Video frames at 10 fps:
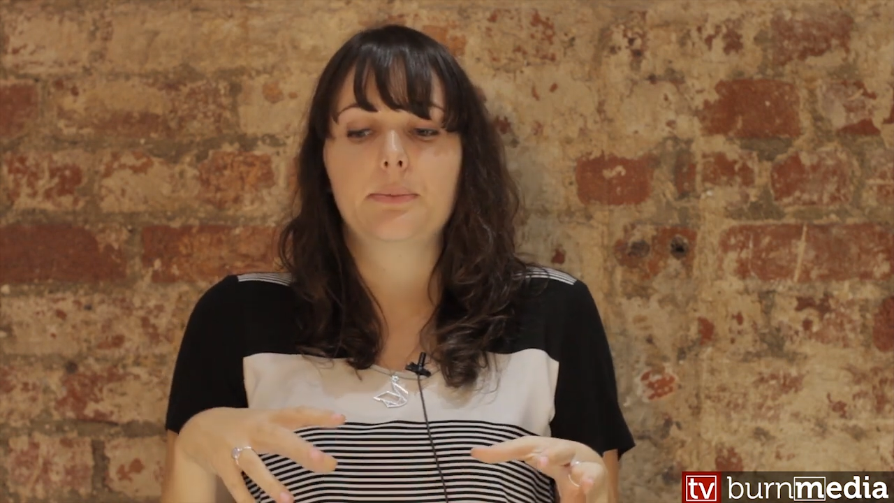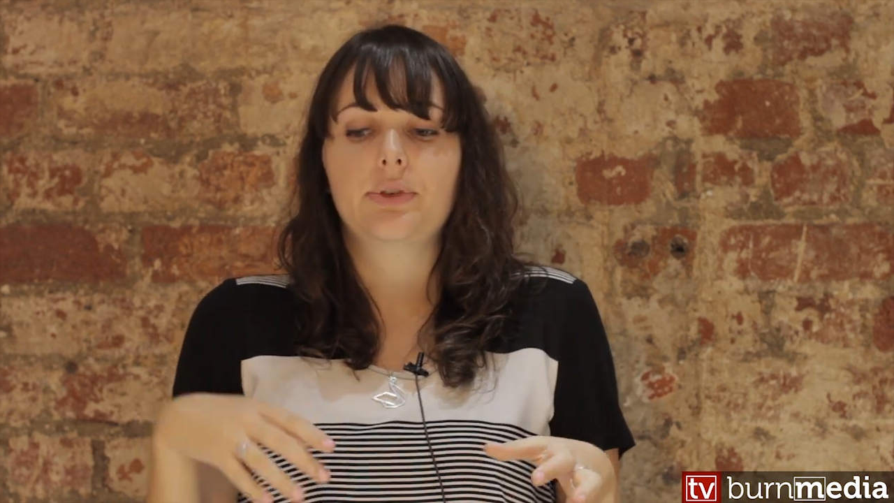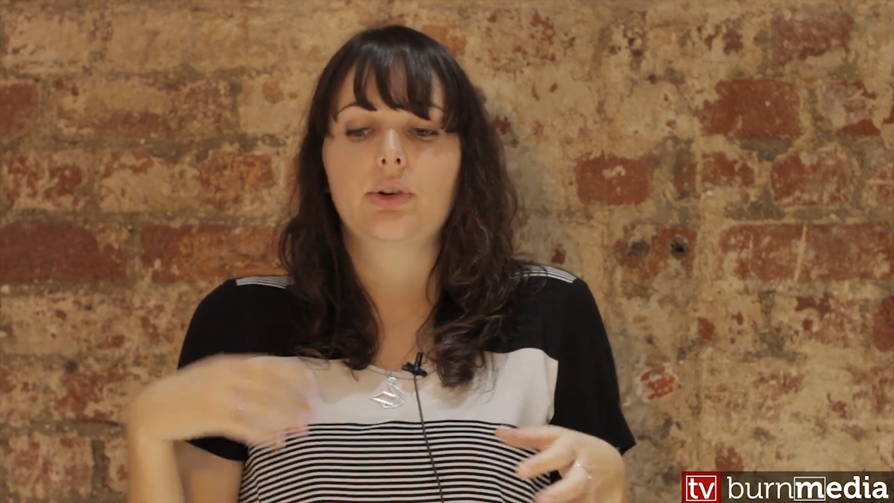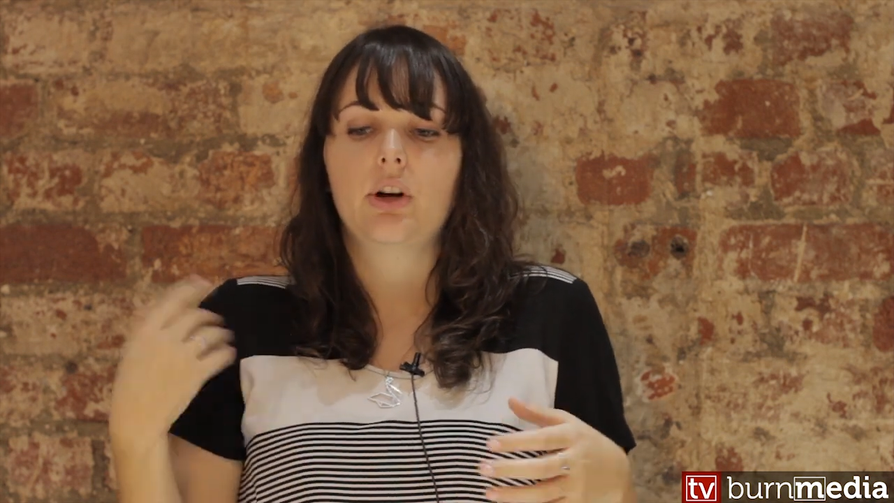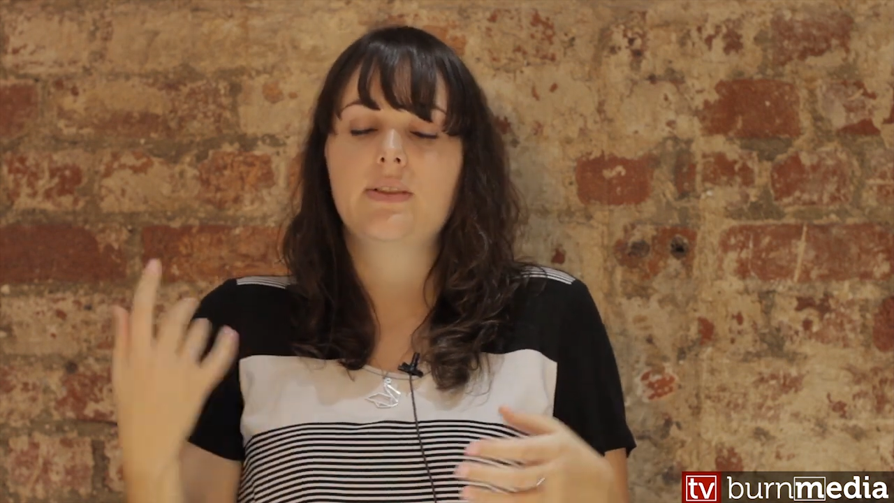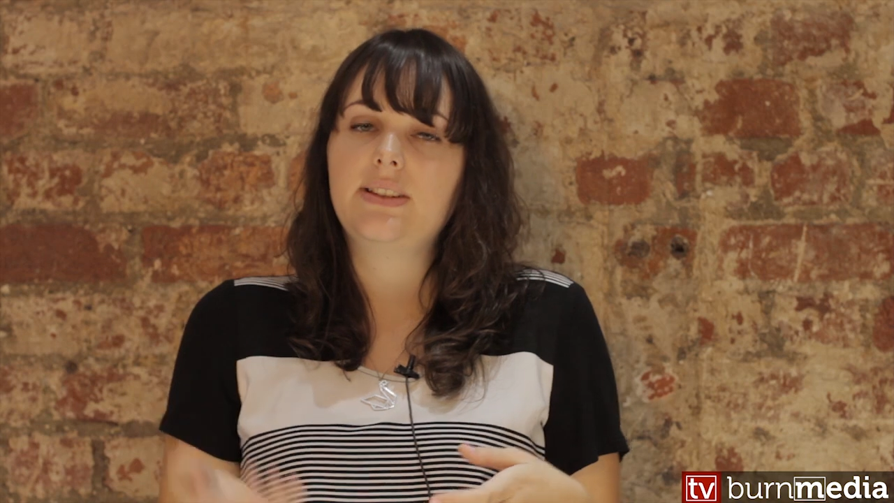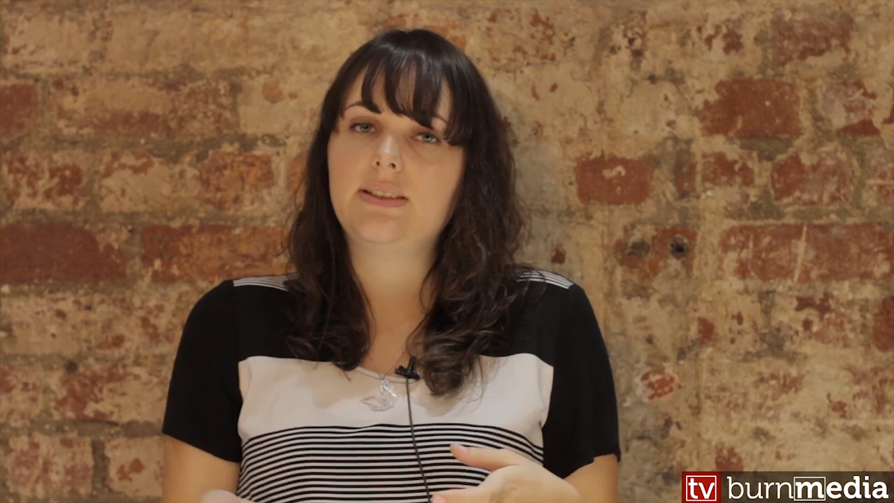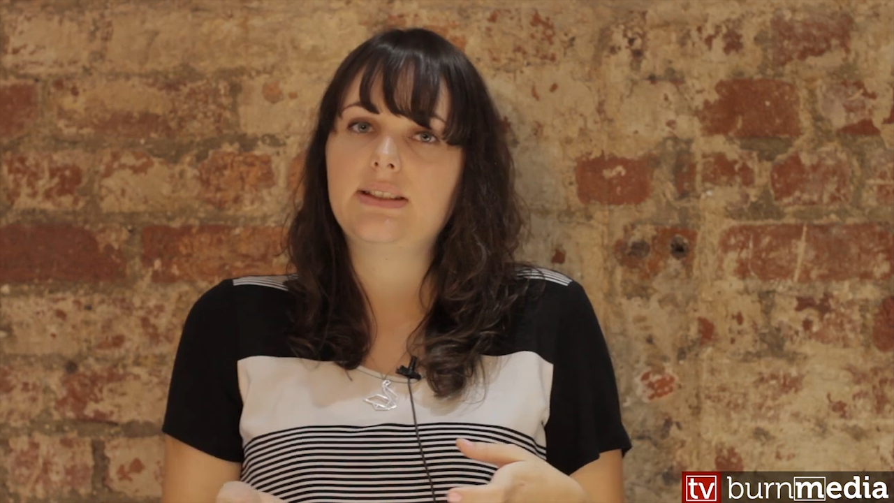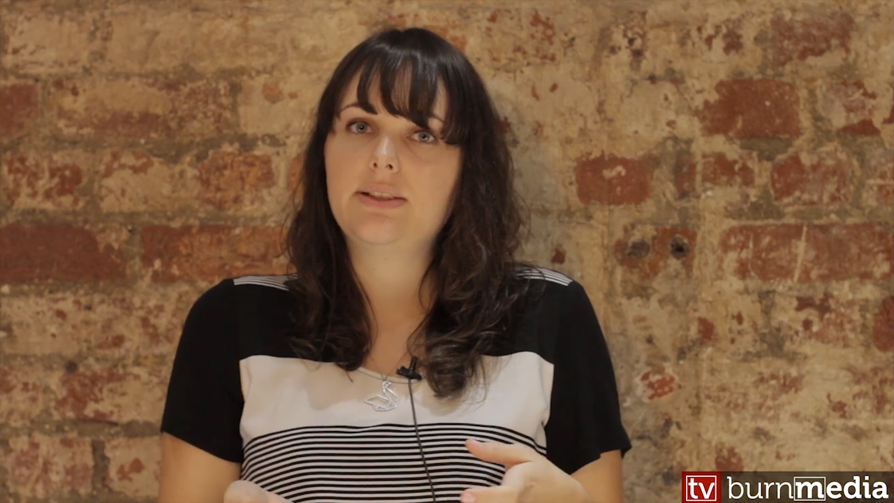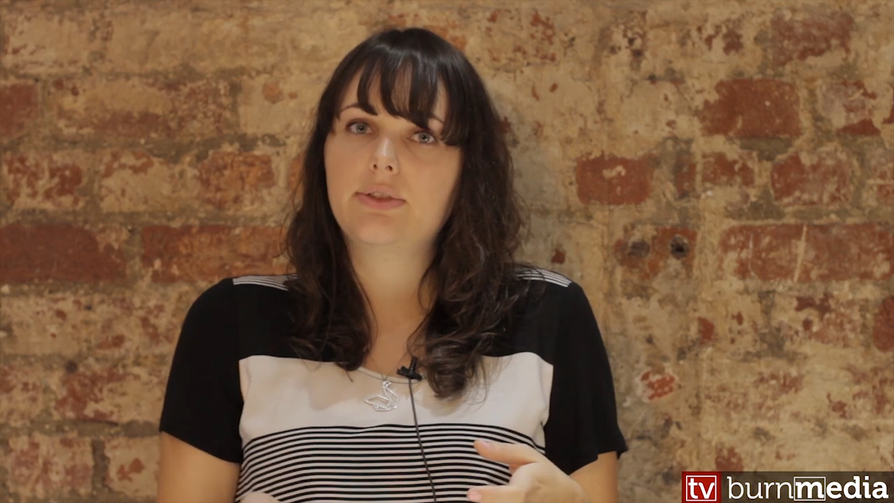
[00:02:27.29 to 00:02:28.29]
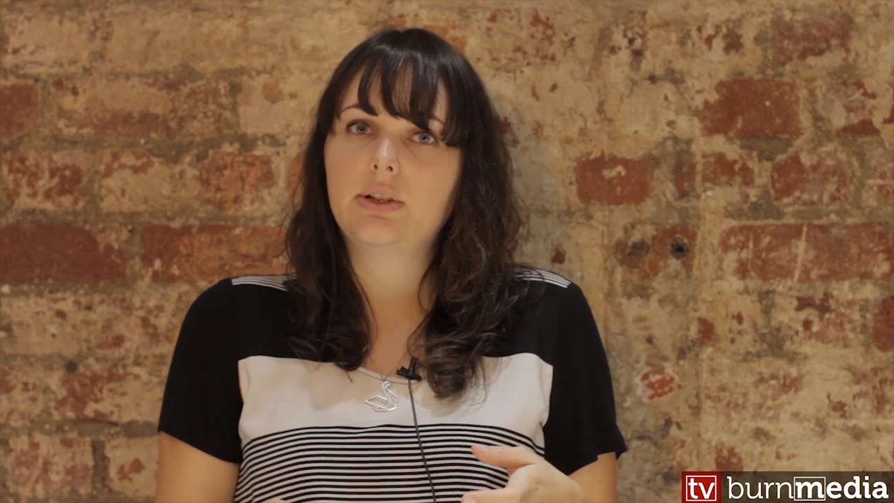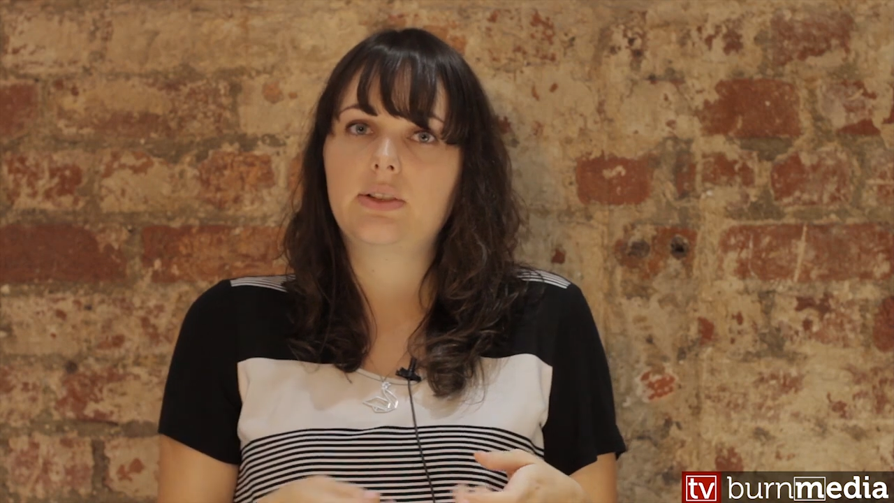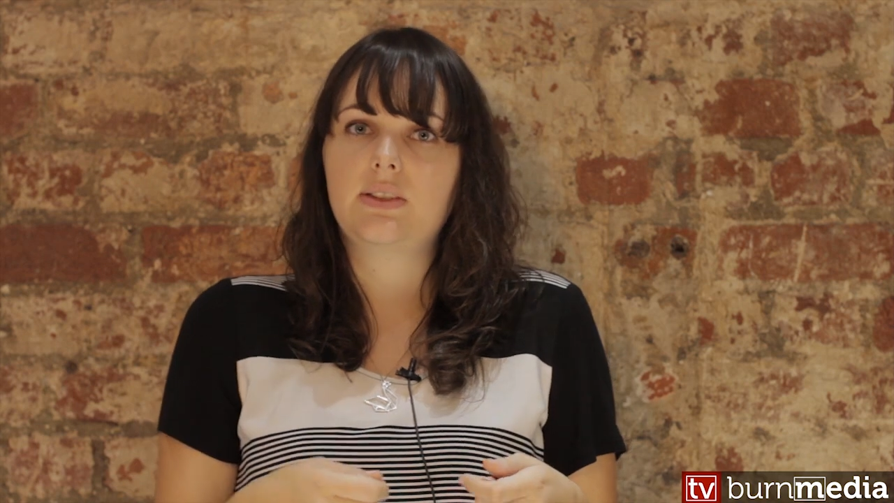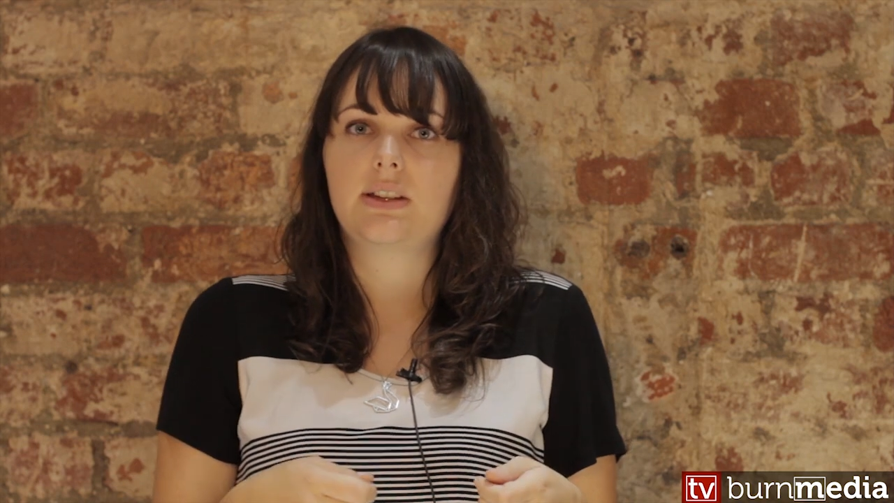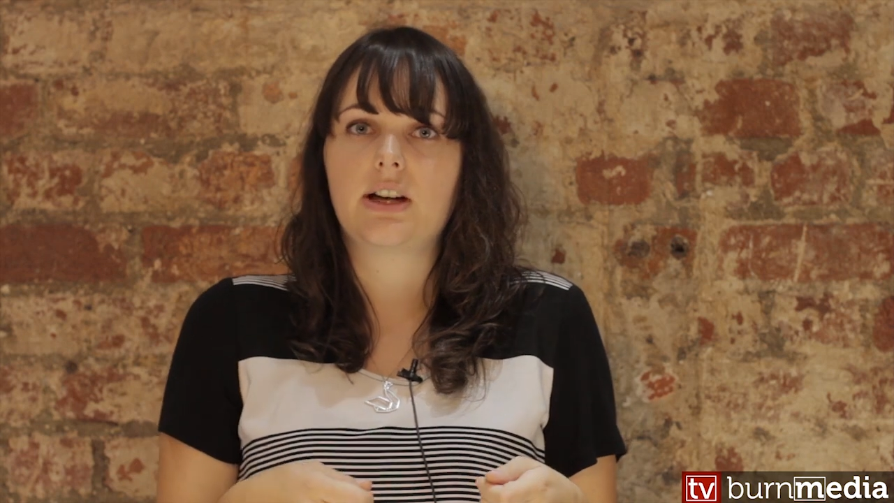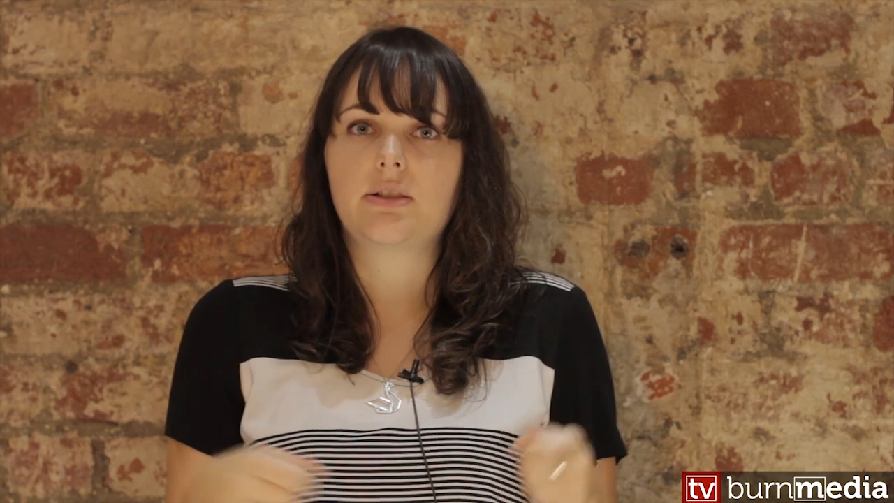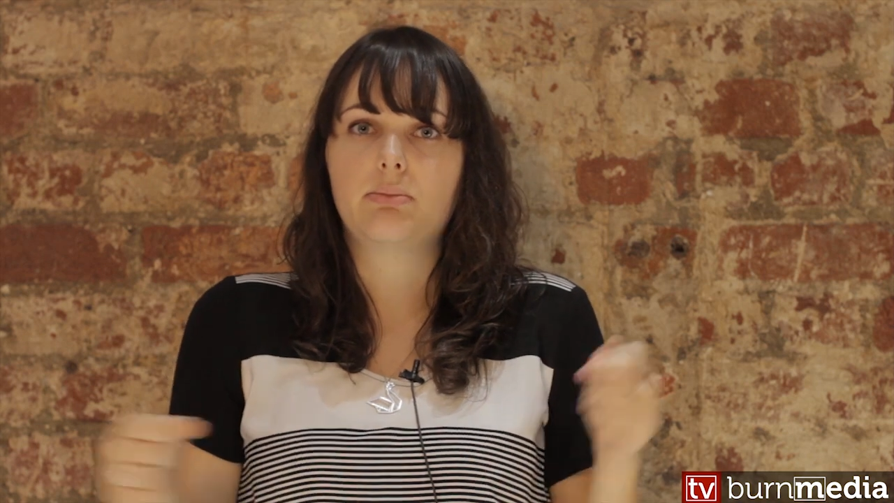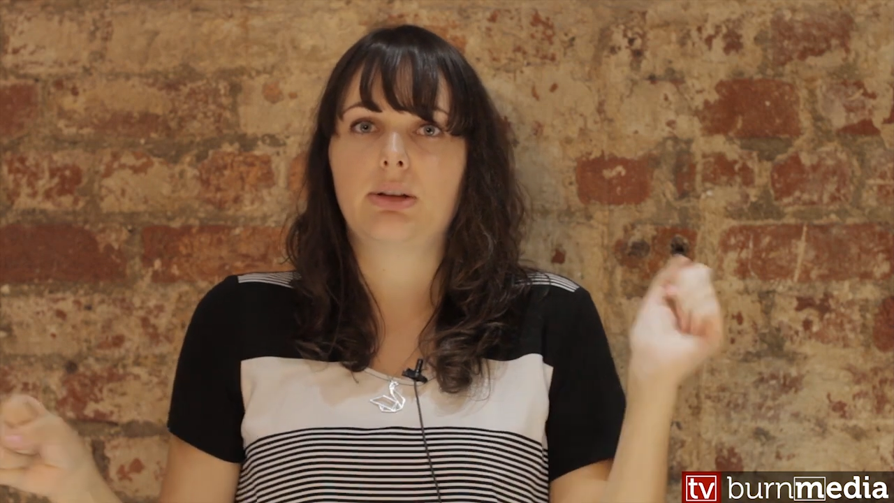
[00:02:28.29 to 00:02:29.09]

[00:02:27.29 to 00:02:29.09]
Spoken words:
So obviously the default is to kind of